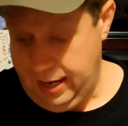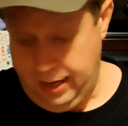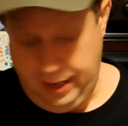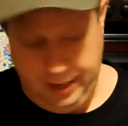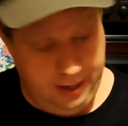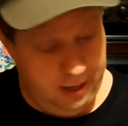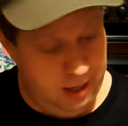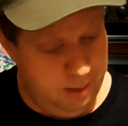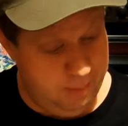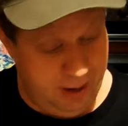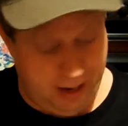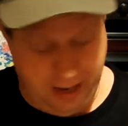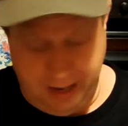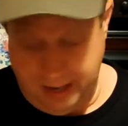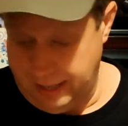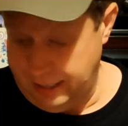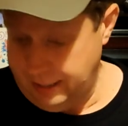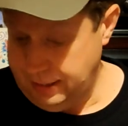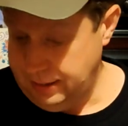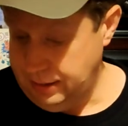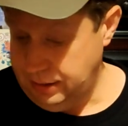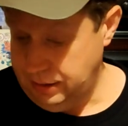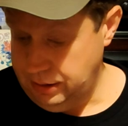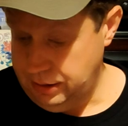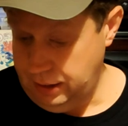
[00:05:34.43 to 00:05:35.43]

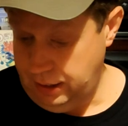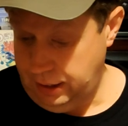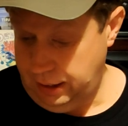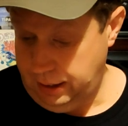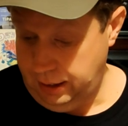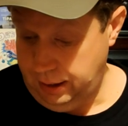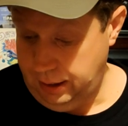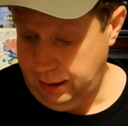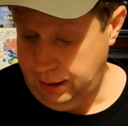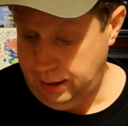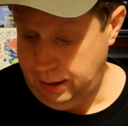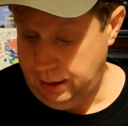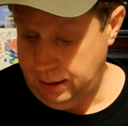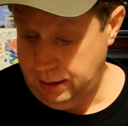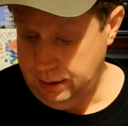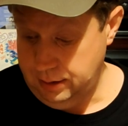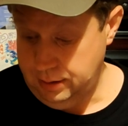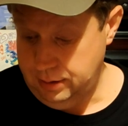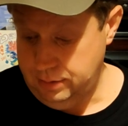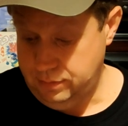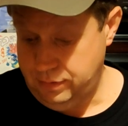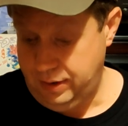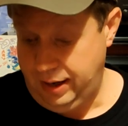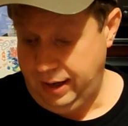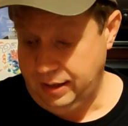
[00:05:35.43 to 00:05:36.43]

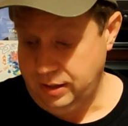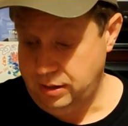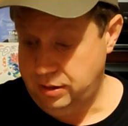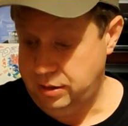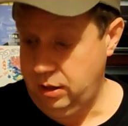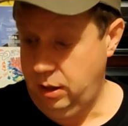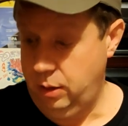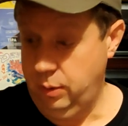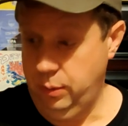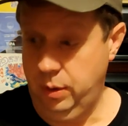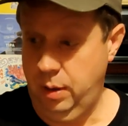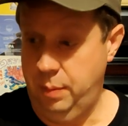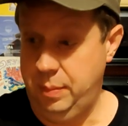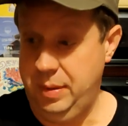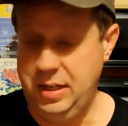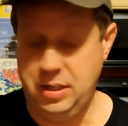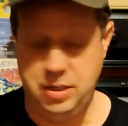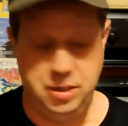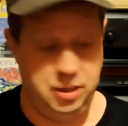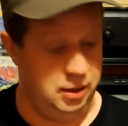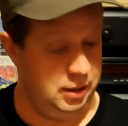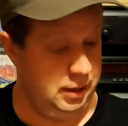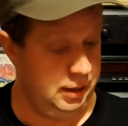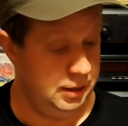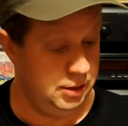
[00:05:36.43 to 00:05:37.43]
Right, so
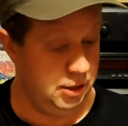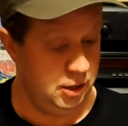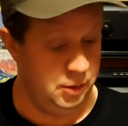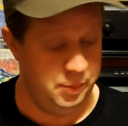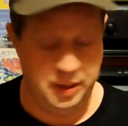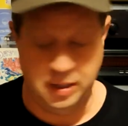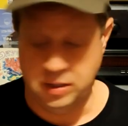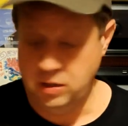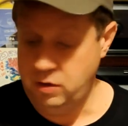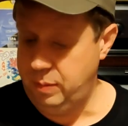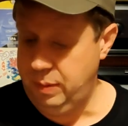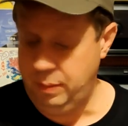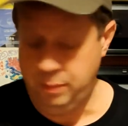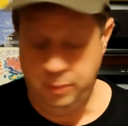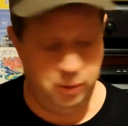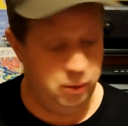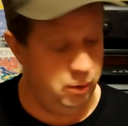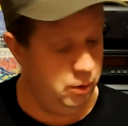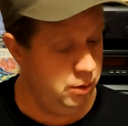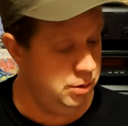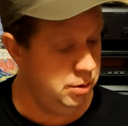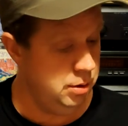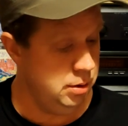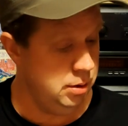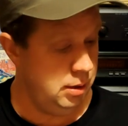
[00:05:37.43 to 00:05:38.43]
immediately, so the beers have been
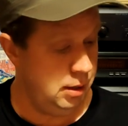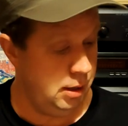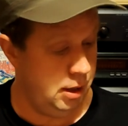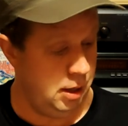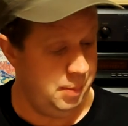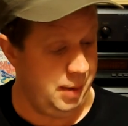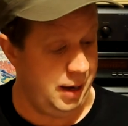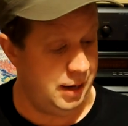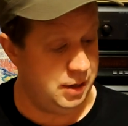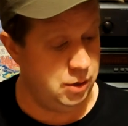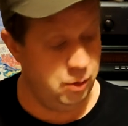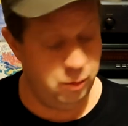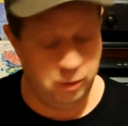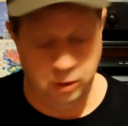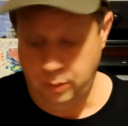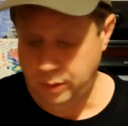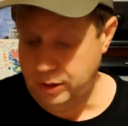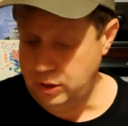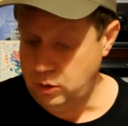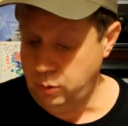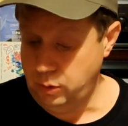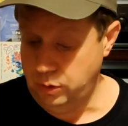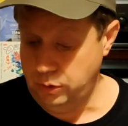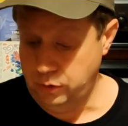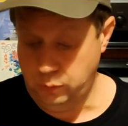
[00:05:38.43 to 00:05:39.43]
poured. I don't know
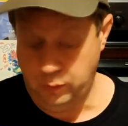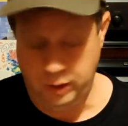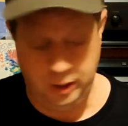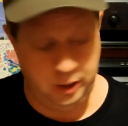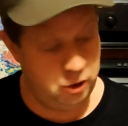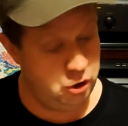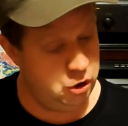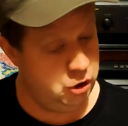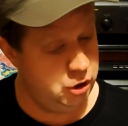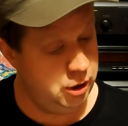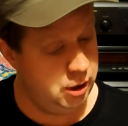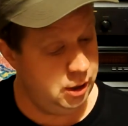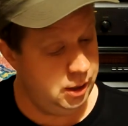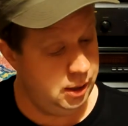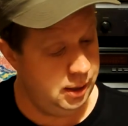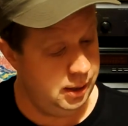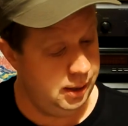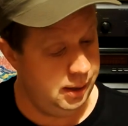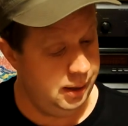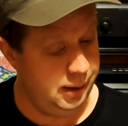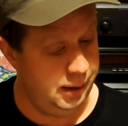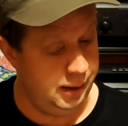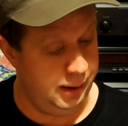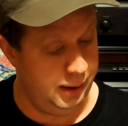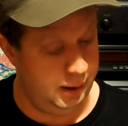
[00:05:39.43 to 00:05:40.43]
which one's which,
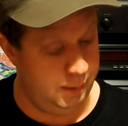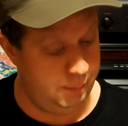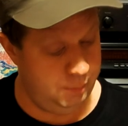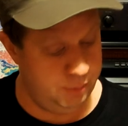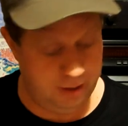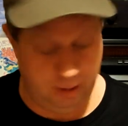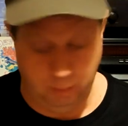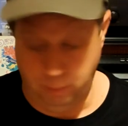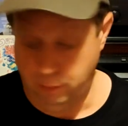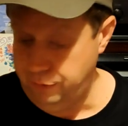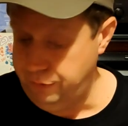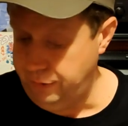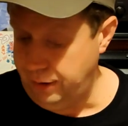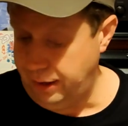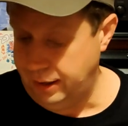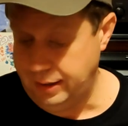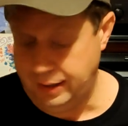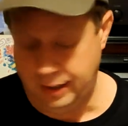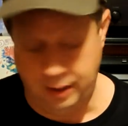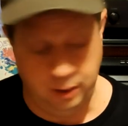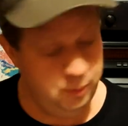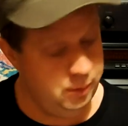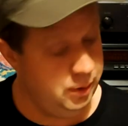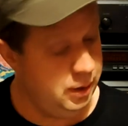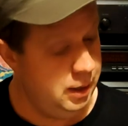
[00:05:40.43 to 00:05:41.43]
but I will find
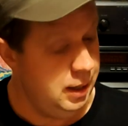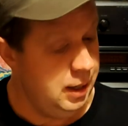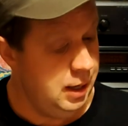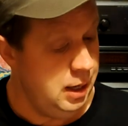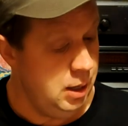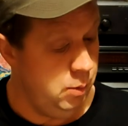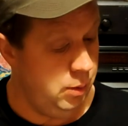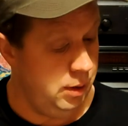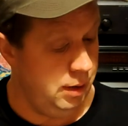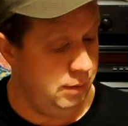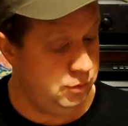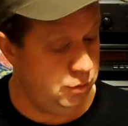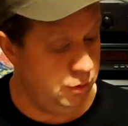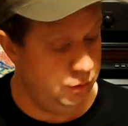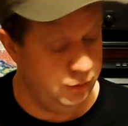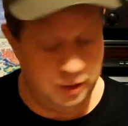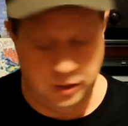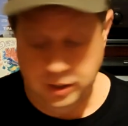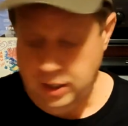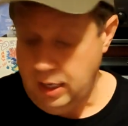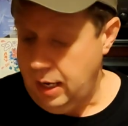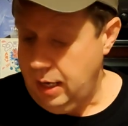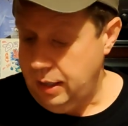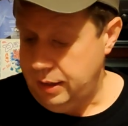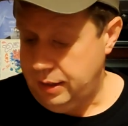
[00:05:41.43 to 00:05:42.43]
out when I've done
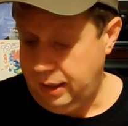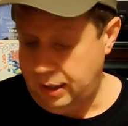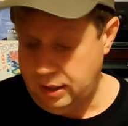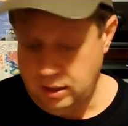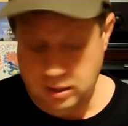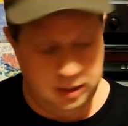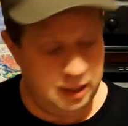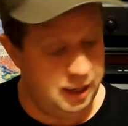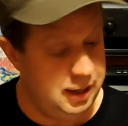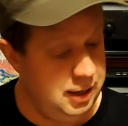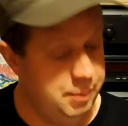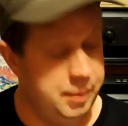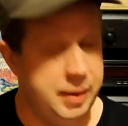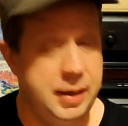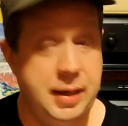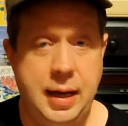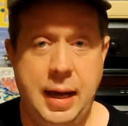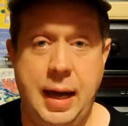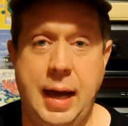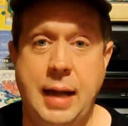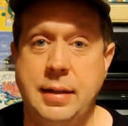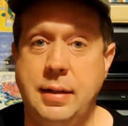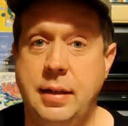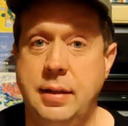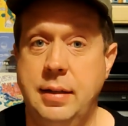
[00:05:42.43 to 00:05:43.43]
this. They had a slightly bigger
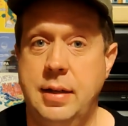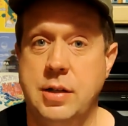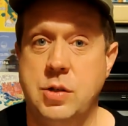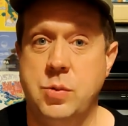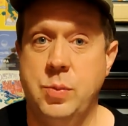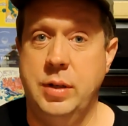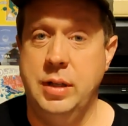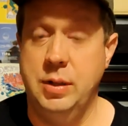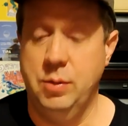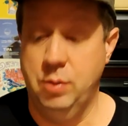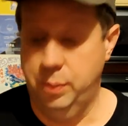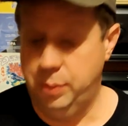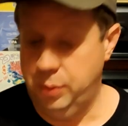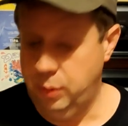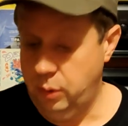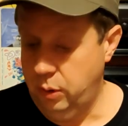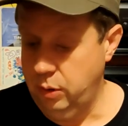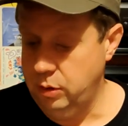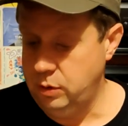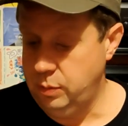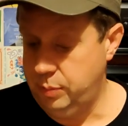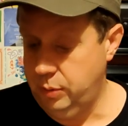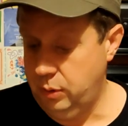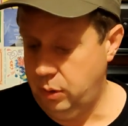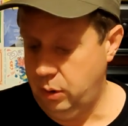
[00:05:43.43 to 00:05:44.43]
head than this when they were
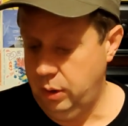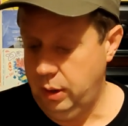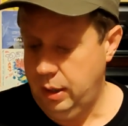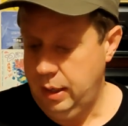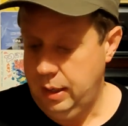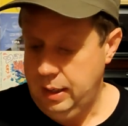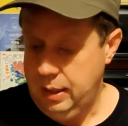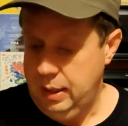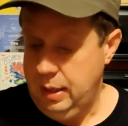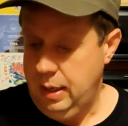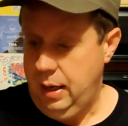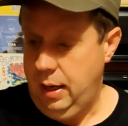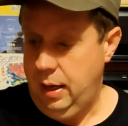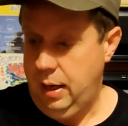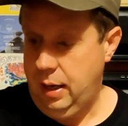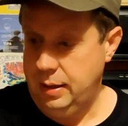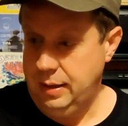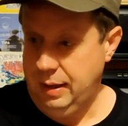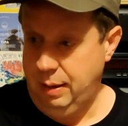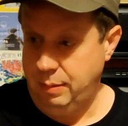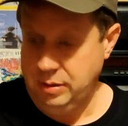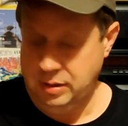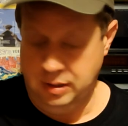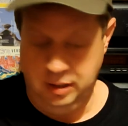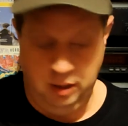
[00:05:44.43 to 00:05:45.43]
poured, but
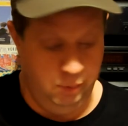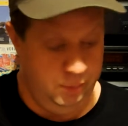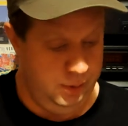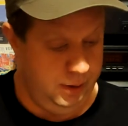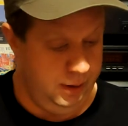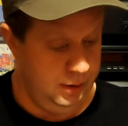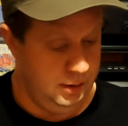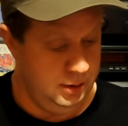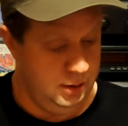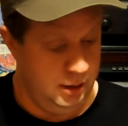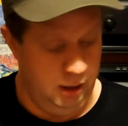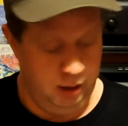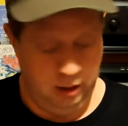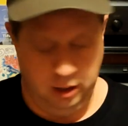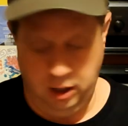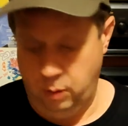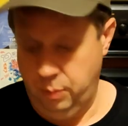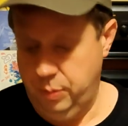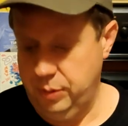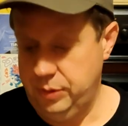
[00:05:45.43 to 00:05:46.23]
that was a little bit ago.